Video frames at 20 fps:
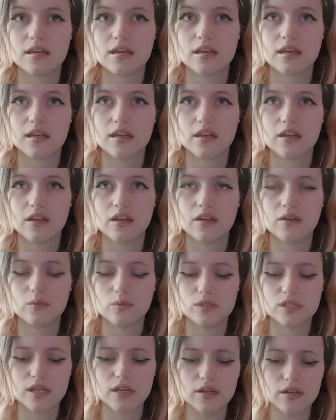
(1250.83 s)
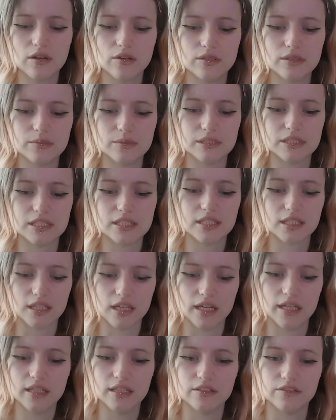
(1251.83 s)
well, it's going to only be
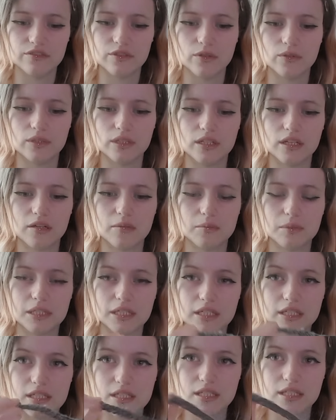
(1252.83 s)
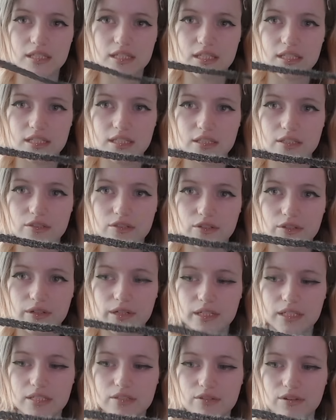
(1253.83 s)
slightly folded up because this is the
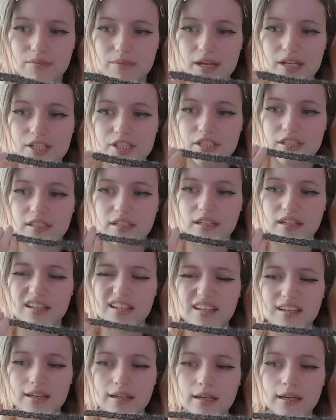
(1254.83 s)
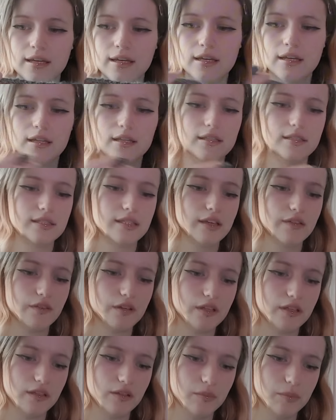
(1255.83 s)
decrease. So imagine, let's give it a
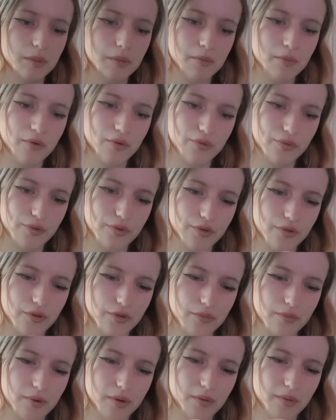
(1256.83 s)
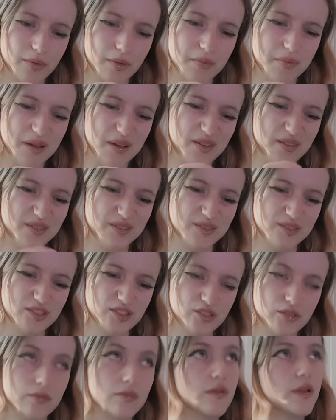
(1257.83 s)
little bit more, probably about,
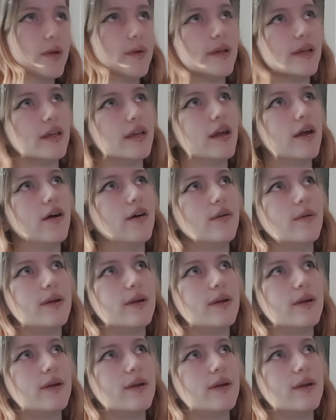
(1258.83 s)
oh wait, oh